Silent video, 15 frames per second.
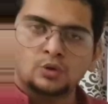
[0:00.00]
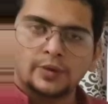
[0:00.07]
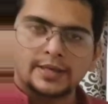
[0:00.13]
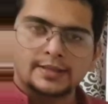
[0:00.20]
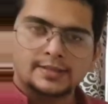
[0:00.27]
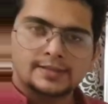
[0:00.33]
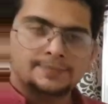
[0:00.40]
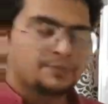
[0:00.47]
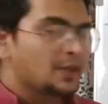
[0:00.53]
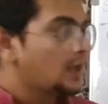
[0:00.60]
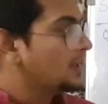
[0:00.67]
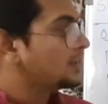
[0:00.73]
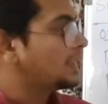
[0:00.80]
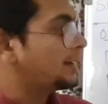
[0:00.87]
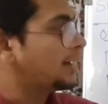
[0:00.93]
twice,
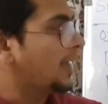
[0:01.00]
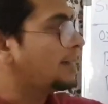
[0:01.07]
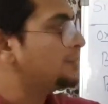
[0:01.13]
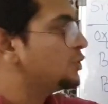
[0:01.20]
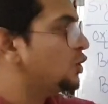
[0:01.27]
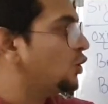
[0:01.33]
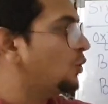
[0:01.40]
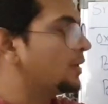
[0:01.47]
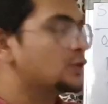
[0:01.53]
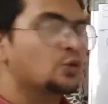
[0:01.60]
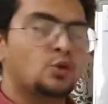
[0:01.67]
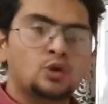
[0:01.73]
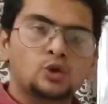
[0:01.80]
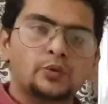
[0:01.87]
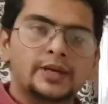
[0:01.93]
then MgOH
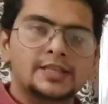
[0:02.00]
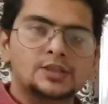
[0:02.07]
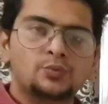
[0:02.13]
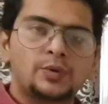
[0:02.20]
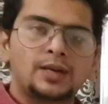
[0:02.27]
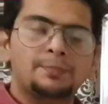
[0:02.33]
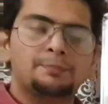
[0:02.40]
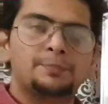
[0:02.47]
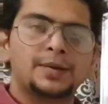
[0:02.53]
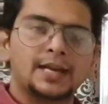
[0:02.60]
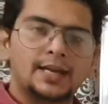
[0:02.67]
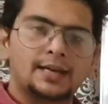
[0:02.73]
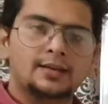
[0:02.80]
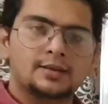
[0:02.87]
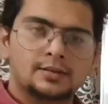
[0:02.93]
whole twice will
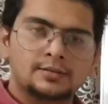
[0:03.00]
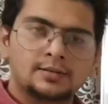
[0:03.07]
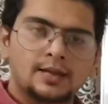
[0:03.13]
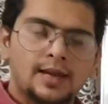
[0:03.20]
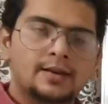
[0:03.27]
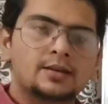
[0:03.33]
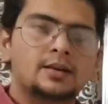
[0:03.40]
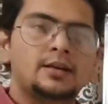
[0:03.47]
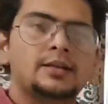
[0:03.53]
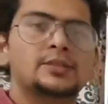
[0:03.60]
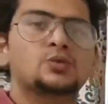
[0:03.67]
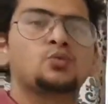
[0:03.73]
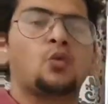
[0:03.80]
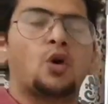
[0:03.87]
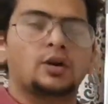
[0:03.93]
break and
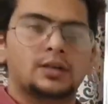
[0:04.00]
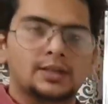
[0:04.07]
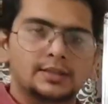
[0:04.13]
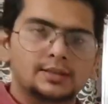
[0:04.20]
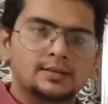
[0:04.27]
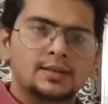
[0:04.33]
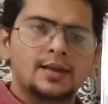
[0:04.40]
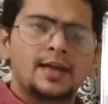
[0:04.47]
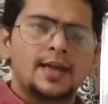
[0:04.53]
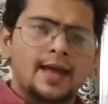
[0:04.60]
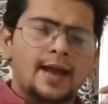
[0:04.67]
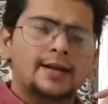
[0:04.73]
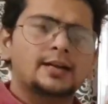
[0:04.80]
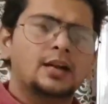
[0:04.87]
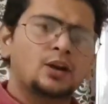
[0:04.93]
release water
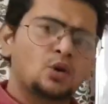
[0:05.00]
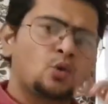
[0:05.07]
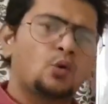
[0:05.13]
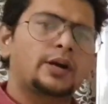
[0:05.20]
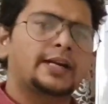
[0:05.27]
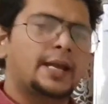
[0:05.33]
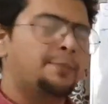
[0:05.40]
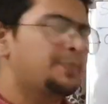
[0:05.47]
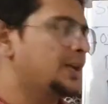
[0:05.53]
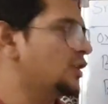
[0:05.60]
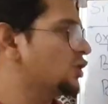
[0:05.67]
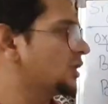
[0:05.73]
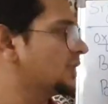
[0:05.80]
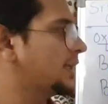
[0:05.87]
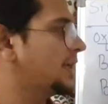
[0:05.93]
at a lower
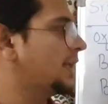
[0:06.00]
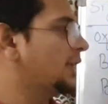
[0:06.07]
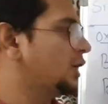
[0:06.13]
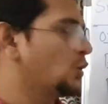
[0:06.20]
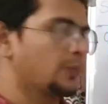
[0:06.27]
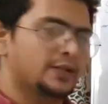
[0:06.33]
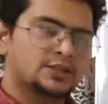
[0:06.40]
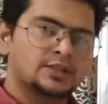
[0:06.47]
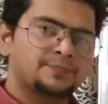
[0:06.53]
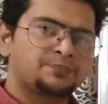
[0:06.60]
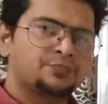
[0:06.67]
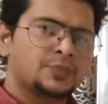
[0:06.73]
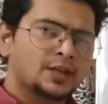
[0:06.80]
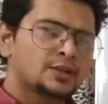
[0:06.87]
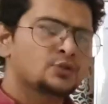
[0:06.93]
temperature than NaOH.
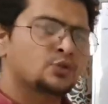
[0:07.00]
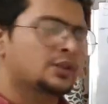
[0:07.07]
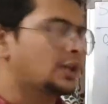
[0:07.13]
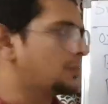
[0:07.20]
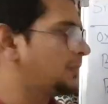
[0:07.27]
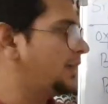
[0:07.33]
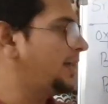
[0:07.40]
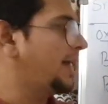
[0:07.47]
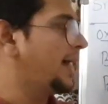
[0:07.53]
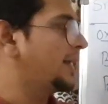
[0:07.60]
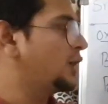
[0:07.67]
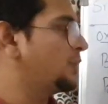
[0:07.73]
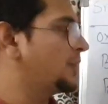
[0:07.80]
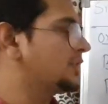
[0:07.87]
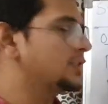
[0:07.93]
So thermally
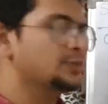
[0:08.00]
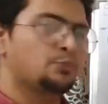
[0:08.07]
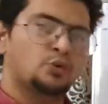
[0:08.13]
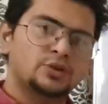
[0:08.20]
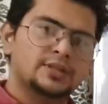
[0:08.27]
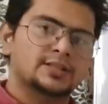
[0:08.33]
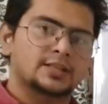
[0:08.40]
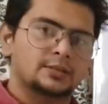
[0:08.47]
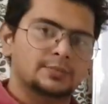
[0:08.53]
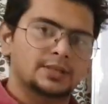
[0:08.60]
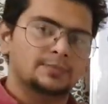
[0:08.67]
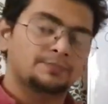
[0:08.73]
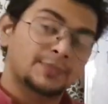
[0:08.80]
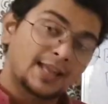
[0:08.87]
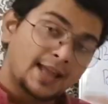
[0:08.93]
NaOH is more
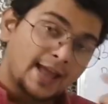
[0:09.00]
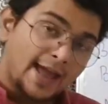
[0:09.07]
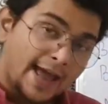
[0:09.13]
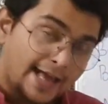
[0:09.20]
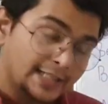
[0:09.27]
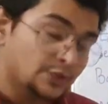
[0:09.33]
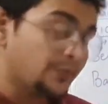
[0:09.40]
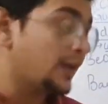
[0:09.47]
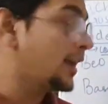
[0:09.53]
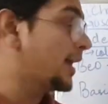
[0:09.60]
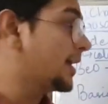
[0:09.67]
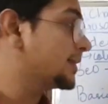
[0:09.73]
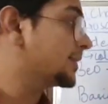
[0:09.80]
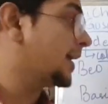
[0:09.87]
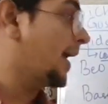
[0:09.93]
stable as well as